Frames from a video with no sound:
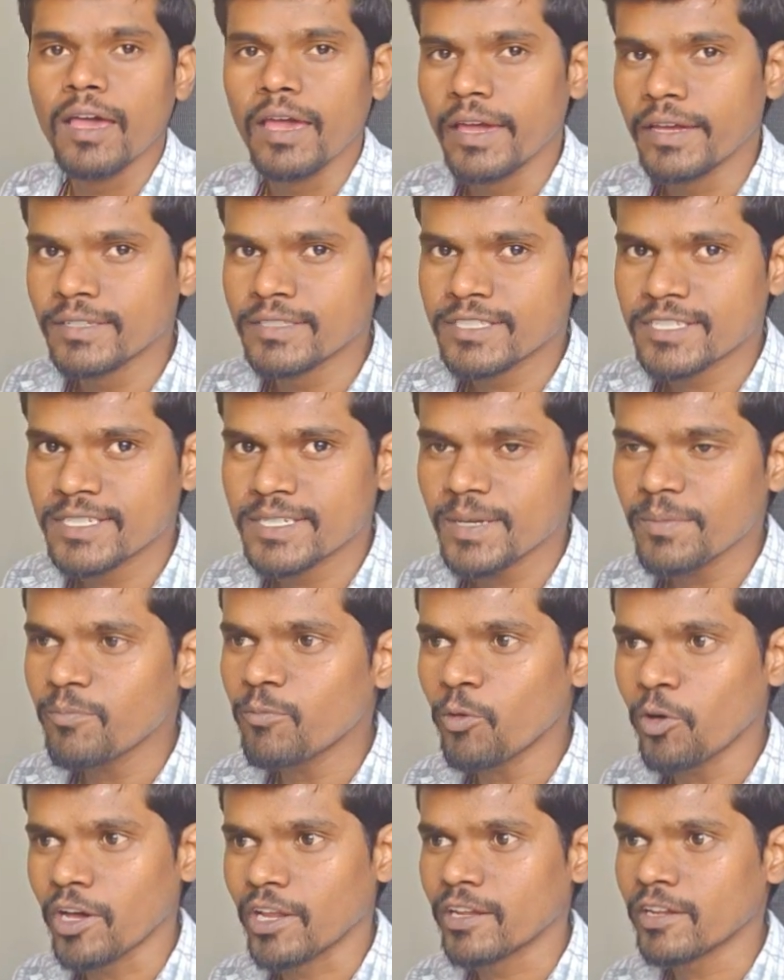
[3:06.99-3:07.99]
In
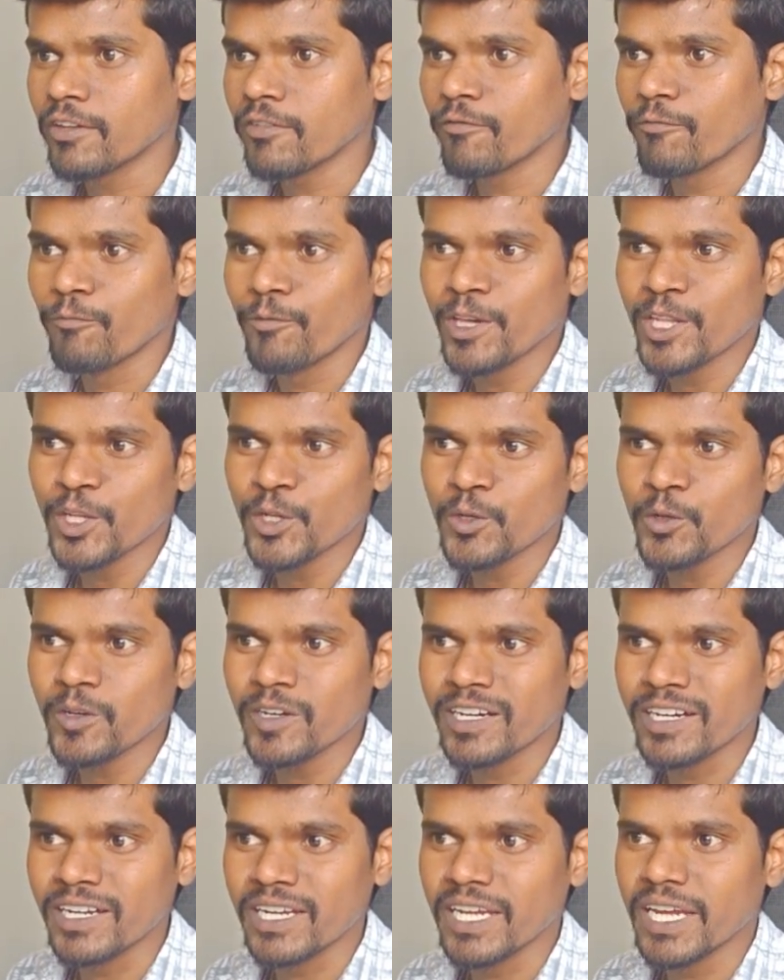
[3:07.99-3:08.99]
step 1, we need
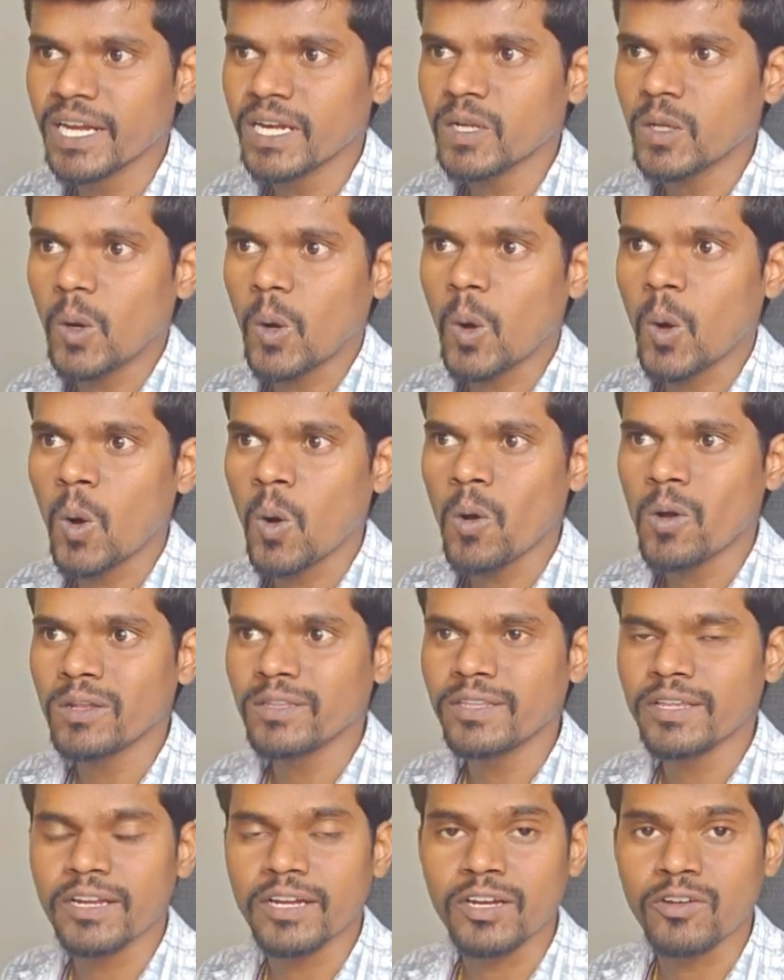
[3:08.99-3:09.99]
to create
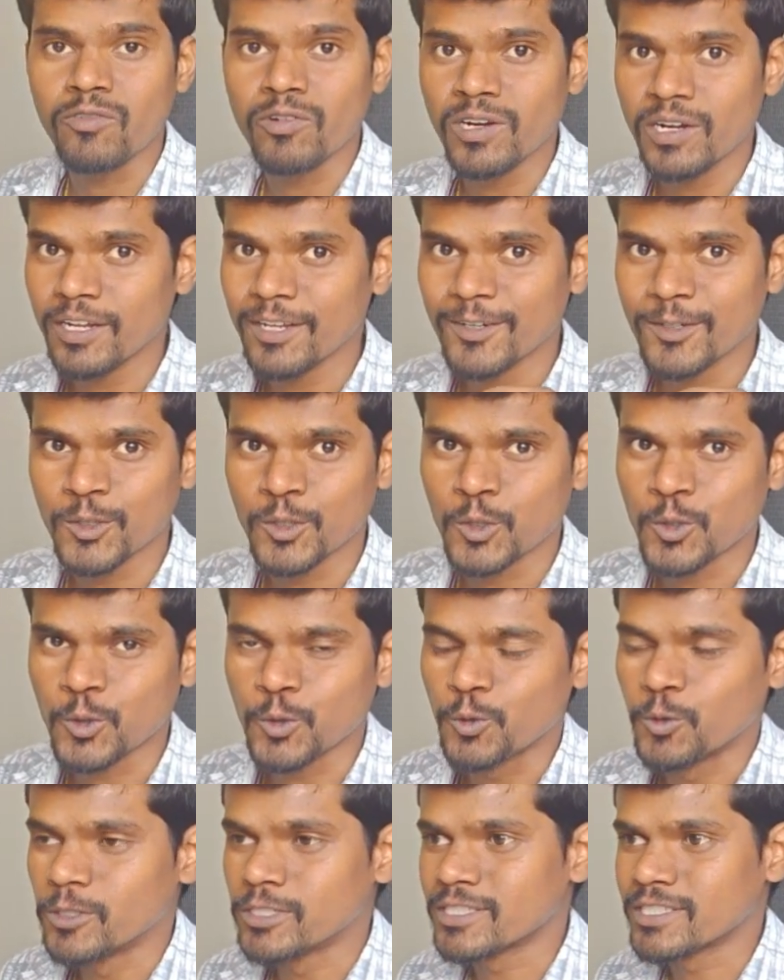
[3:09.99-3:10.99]
all the required
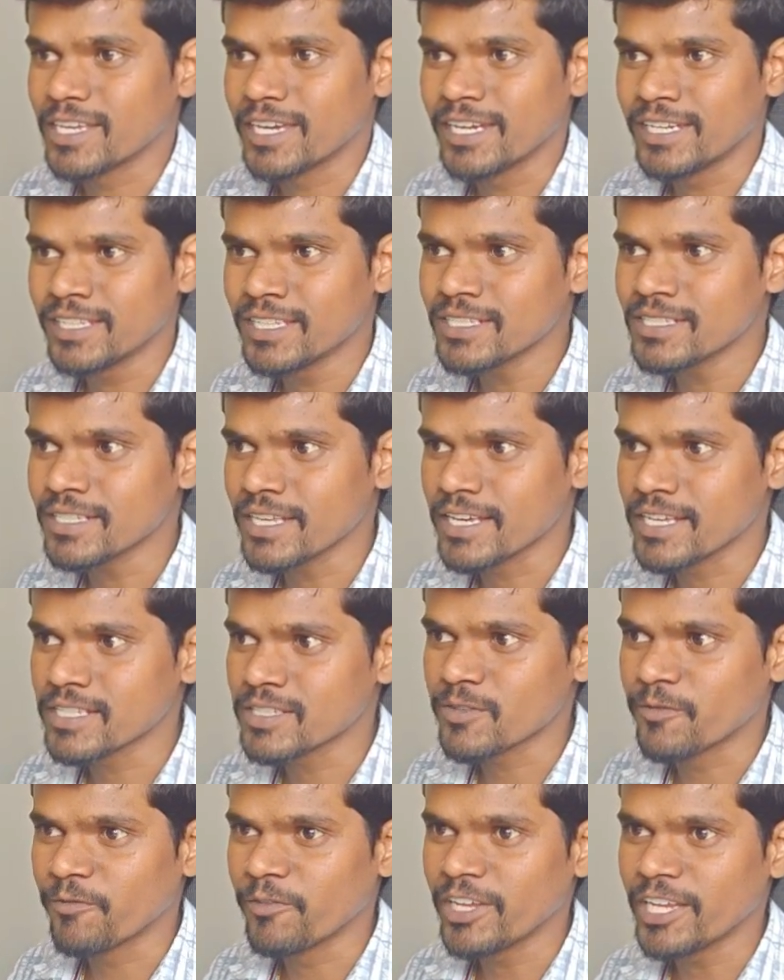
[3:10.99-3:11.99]
tools. In this
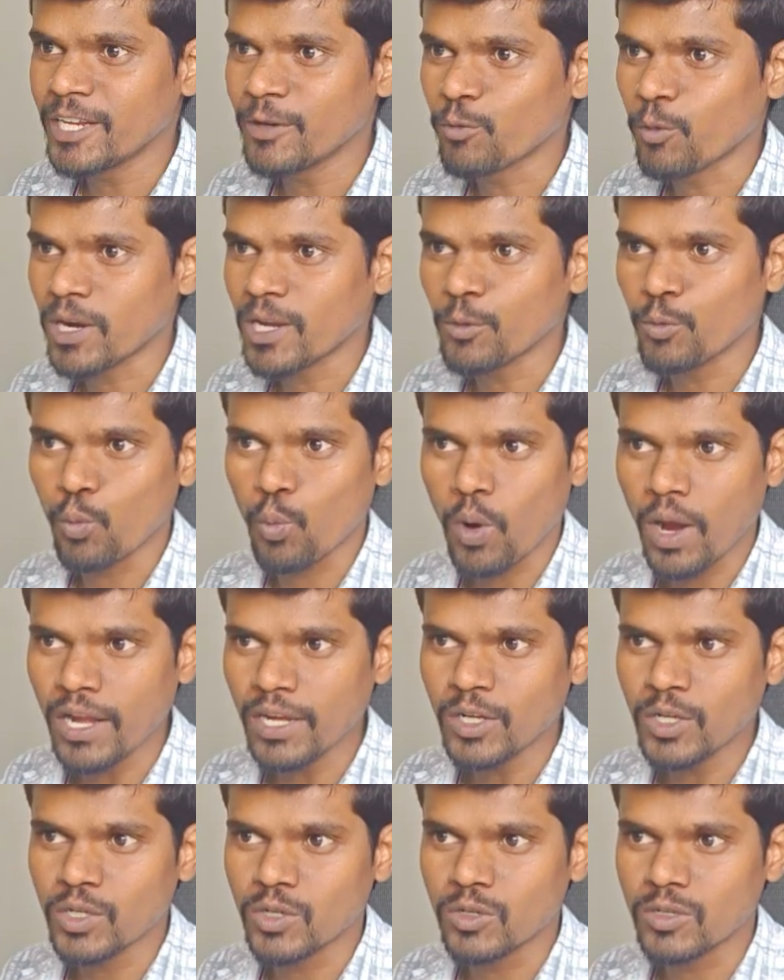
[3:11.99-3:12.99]
case, we need only
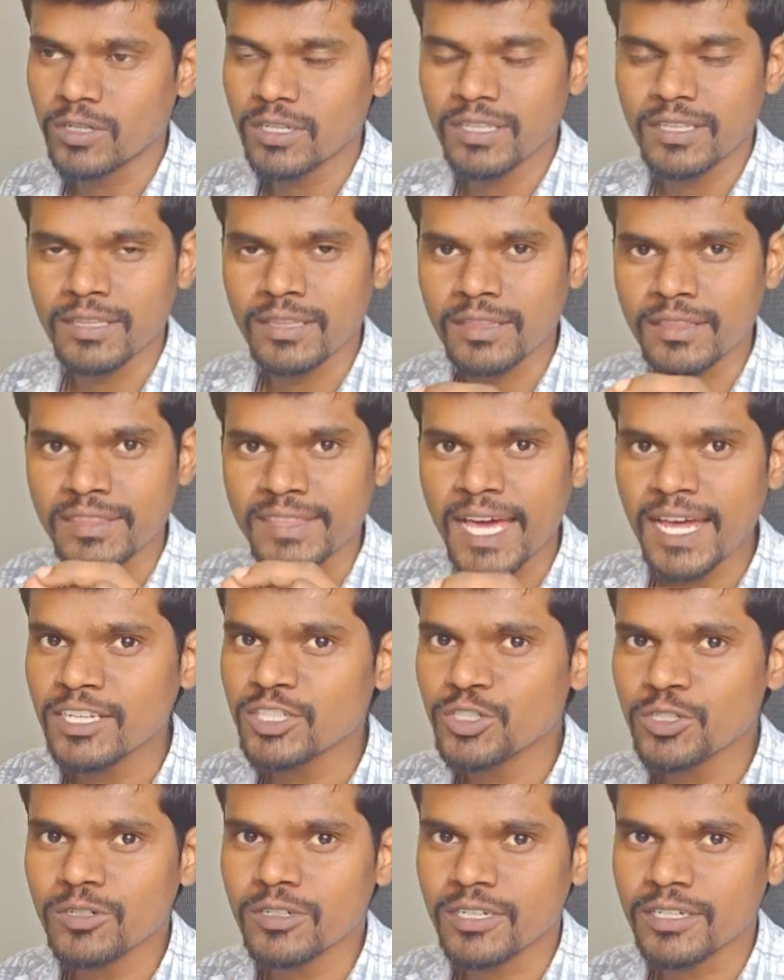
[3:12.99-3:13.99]
one tool
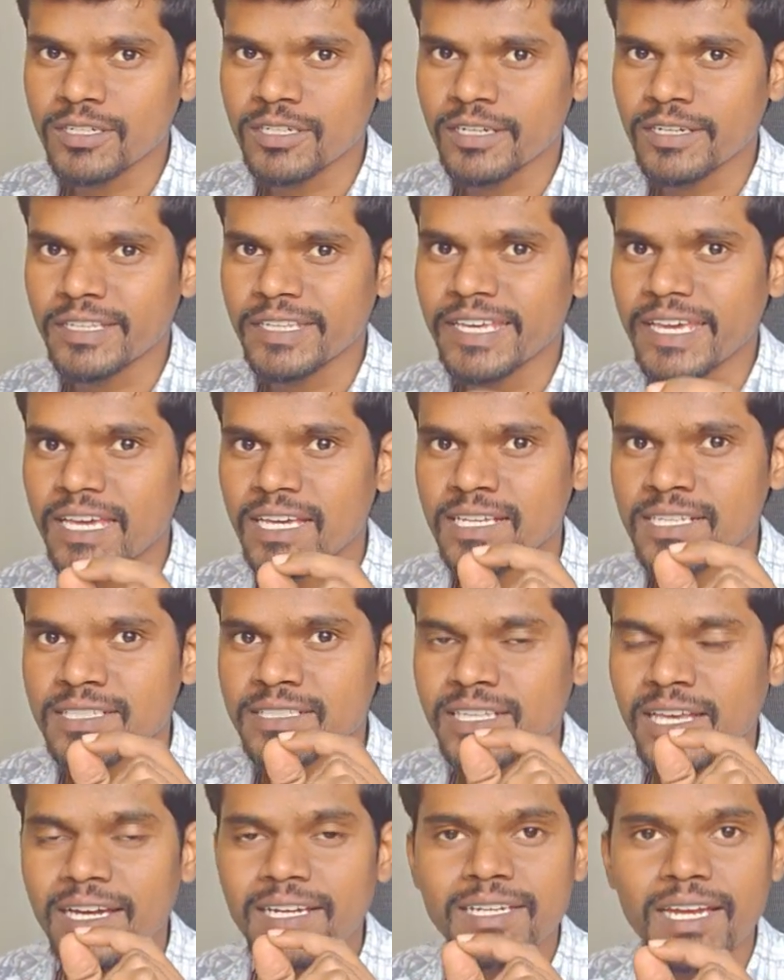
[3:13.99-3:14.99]
that should return the
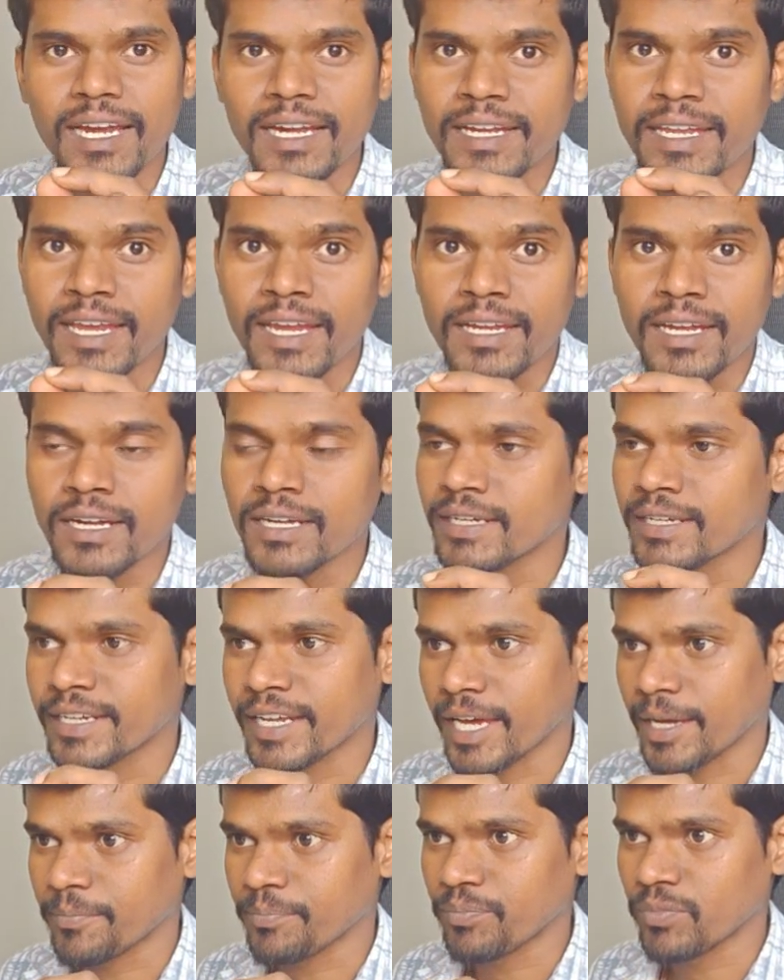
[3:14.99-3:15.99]
exact date and
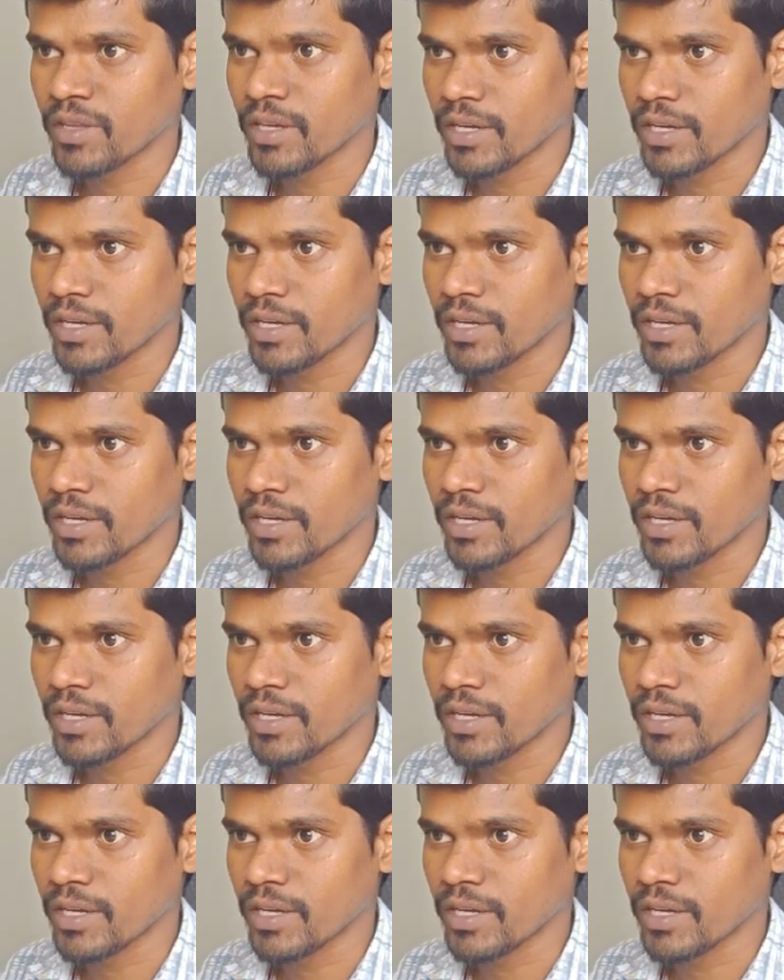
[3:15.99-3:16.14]
time.